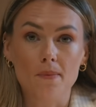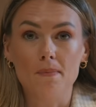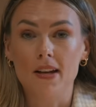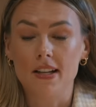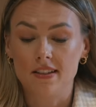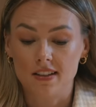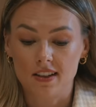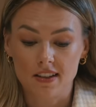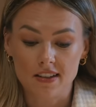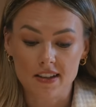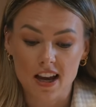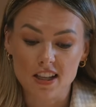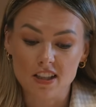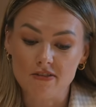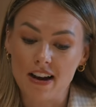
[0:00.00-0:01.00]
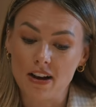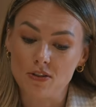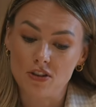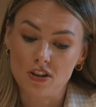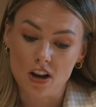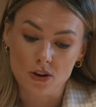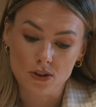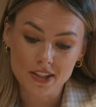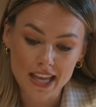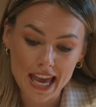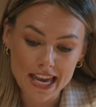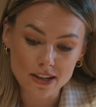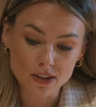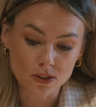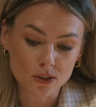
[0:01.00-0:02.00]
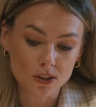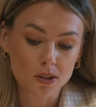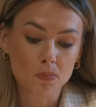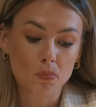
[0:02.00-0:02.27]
amidst concerns around low sales,